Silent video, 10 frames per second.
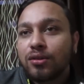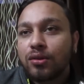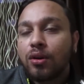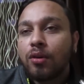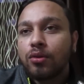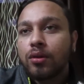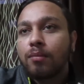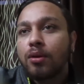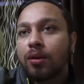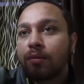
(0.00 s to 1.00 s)
you know, how to
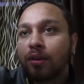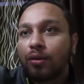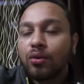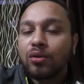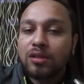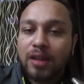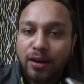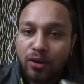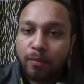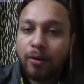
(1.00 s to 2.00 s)
come out of the roles
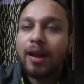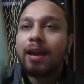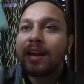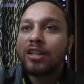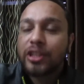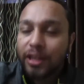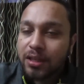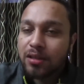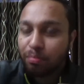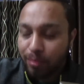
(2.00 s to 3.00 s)
that you are playing and
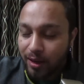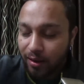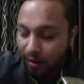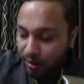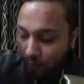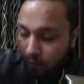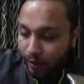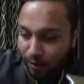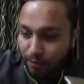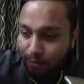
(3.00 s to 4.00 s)
just be a
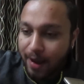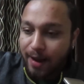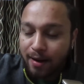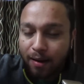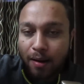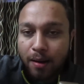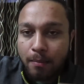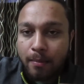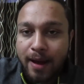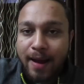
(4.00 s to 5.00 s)
fucking man, a
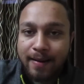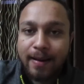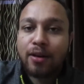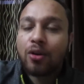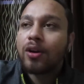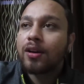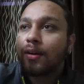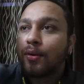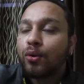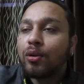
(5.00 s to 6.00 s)
man, and not
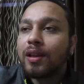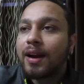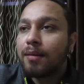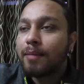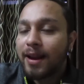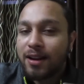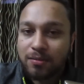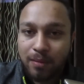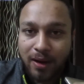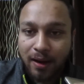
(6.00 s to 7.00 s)
a role that a man is
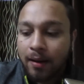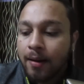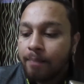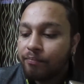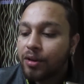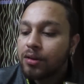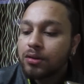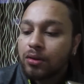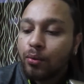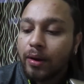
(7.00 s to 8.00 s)
playing.
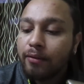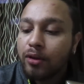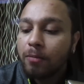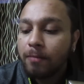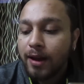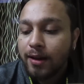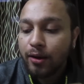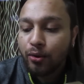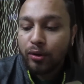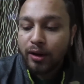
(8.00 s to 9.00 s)
Because, you know, whenever you're playing a
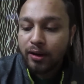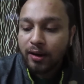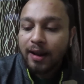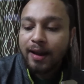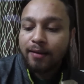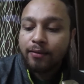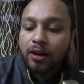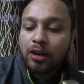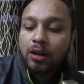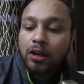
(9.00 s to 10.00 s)
role in your life,
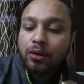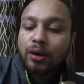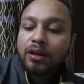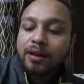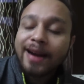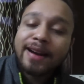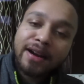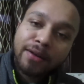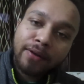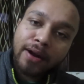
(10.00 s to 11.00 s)
you are
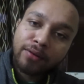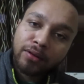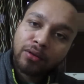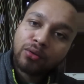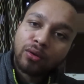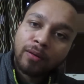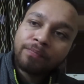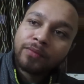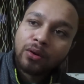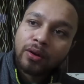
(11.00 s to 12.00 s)
identified with the role
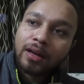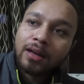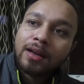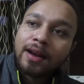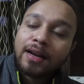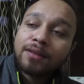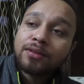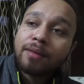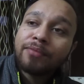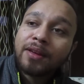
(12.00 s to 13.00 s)
okay and if
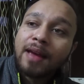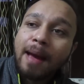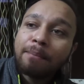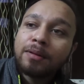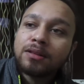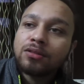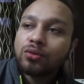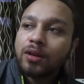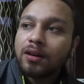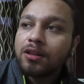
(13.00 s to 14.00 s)
something happens
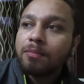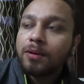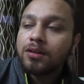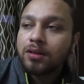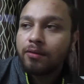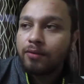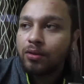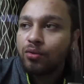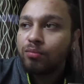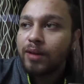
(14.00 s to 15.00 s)
to the other person with
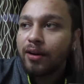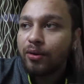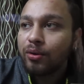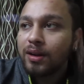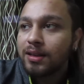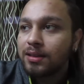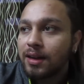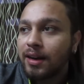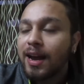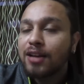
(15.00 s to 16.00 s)
whom that role is
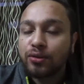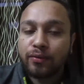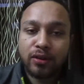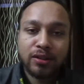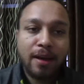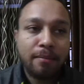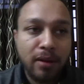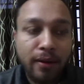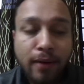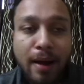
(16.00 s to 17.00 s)
attached to for
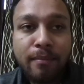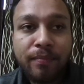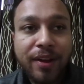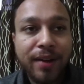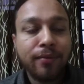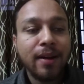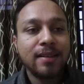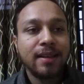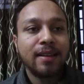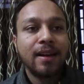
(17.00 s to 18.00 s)
example if i'm if i
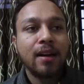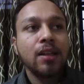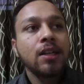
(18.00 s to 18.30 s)
say that